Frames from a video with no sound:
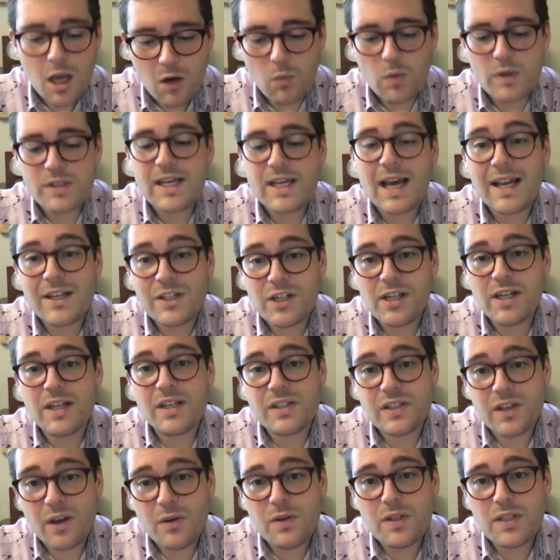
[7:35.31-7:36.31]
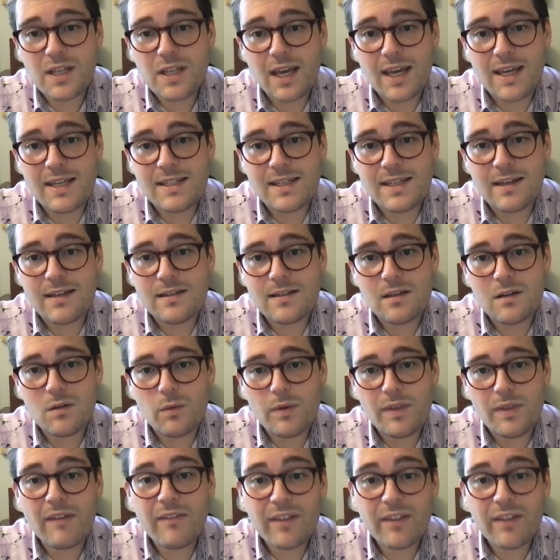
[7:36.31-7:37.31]
was actually associated
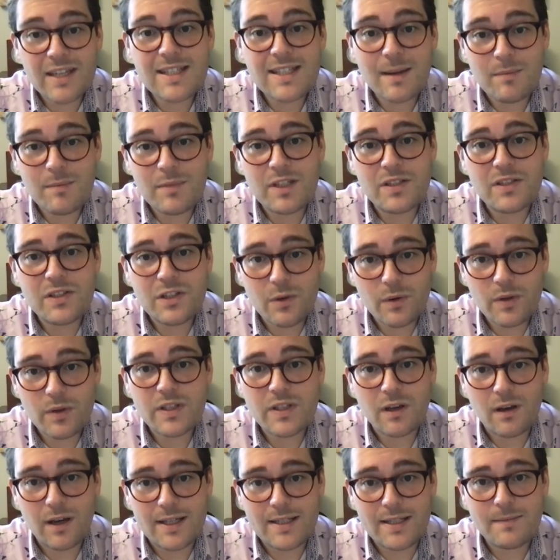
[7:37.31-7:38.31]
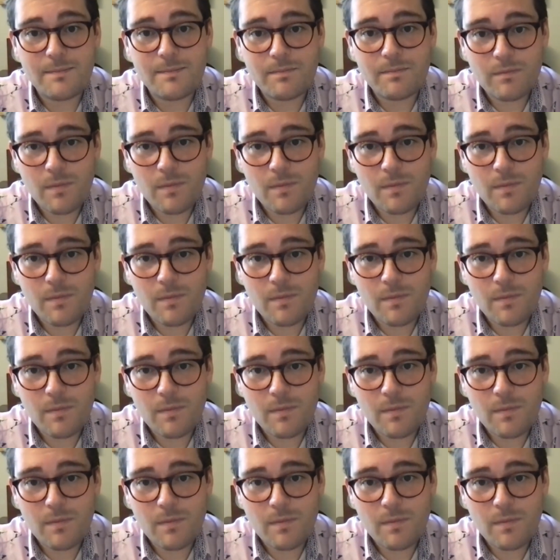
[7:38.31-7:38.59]
with having attempted suicide.